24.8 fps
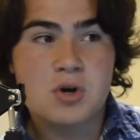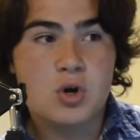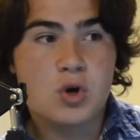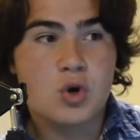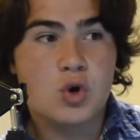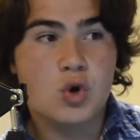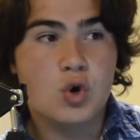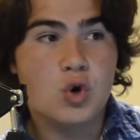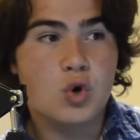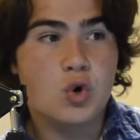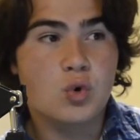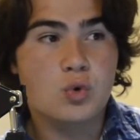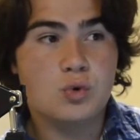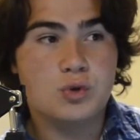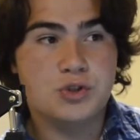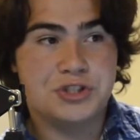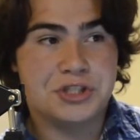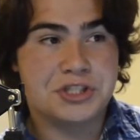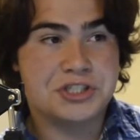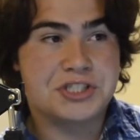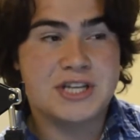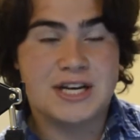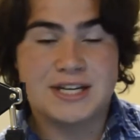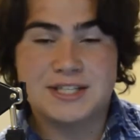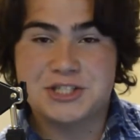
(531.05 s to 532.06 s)
who
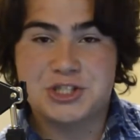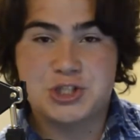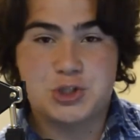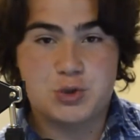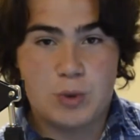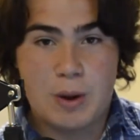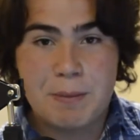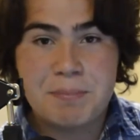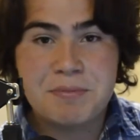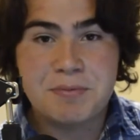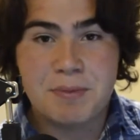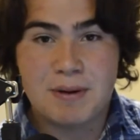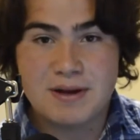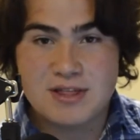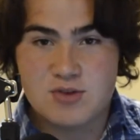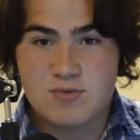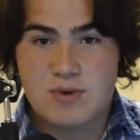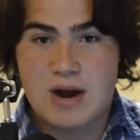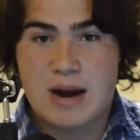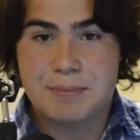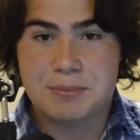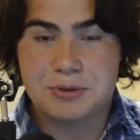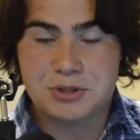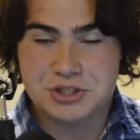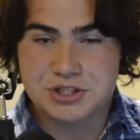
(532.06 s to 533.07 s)
just got swept by the
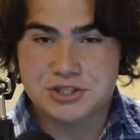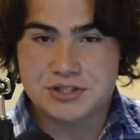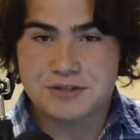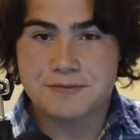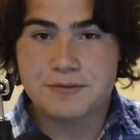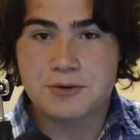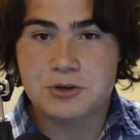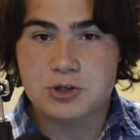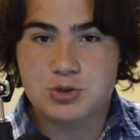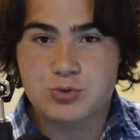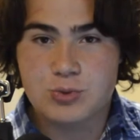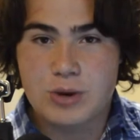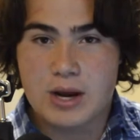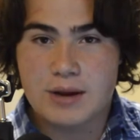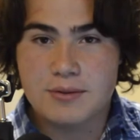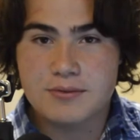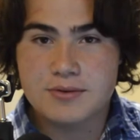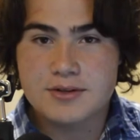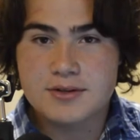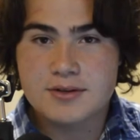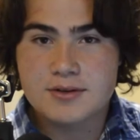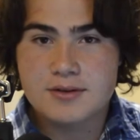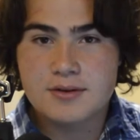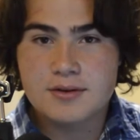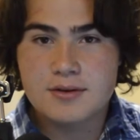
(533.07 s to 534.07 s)
Raptors in the first round.